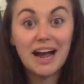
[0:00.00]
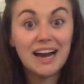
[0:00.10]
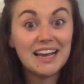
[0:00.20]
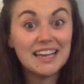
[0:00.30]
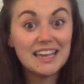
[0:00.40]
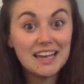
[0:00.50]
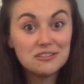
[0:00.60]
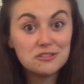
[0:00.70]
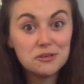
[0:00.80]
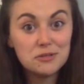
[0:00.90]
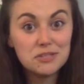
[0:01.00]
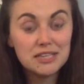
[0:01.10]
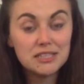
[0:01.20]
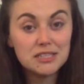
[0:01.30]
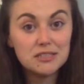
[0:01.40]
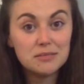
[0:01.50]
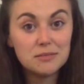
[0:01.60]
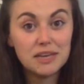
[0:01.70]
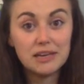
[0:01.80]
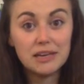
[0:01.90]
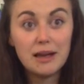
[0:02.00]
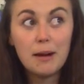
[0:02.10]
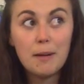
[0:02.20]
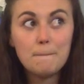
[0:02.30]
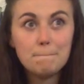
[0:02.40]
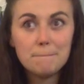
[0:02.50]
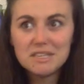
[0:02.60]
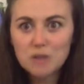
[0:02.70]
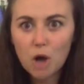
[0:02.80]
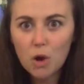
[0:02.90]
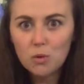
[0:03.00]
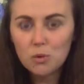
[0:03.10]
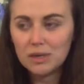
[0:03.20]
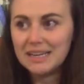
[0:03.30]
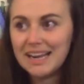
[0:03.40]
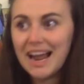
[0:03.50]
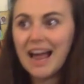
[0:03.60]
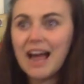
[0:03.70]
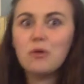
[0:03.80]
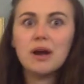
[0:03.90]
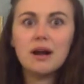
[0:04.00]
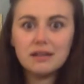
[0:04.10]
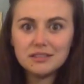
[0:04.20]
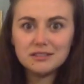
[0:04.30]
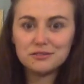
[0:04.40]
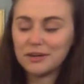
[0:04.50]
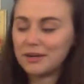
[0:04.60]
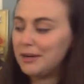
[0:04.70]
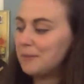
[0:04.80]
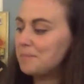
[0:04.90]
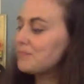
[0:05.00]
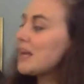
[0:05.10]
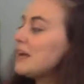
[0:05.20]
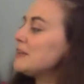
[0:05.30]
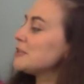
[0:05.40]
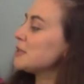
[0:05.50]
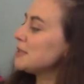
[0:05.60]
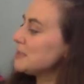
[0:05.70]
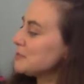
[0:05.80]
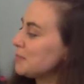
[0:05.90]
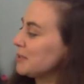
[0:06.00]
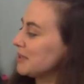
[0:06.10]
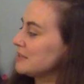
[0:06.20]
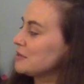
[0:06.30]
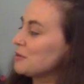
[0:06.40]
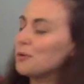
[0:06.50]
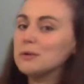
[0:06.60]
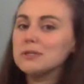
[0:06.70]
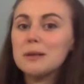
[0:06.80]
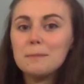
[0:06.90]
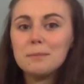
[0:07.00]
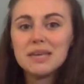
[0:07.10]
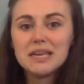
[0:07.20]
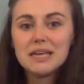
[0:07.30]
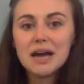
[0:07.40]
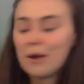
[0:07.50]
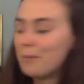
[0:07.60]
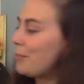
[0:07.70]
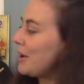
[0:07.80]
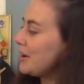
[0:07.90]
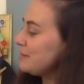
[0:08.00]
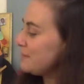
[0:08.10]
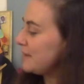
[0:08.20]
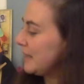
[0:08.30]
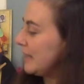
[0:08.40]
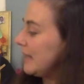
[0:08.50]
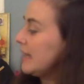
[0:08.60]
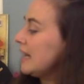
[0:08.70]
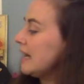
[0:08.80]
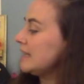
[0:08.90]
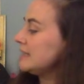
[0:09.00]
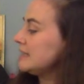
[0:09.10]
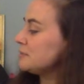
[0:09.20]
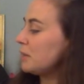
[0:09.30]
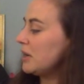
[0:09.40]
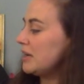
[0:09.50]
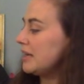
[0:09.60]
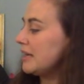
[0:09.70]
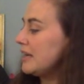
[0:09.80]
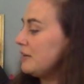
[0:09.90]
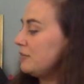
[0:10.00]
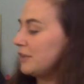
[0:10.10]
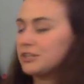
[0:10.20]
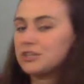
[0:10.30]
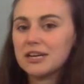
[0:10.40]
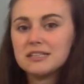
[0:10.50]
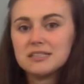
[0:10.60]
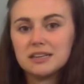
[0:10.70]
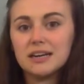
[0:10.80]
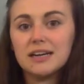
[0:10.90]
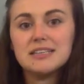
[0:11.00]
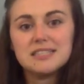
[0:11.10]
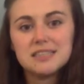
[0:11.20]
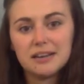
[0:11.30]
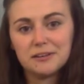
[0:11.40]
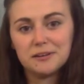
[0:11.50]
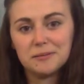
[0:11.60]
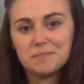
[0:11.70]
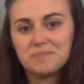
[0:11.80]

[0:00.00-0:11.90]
And guess who sent it to me? Miss Cole. How kind of her. So this book is called Me and My Fear and it's by Francesca Sanna.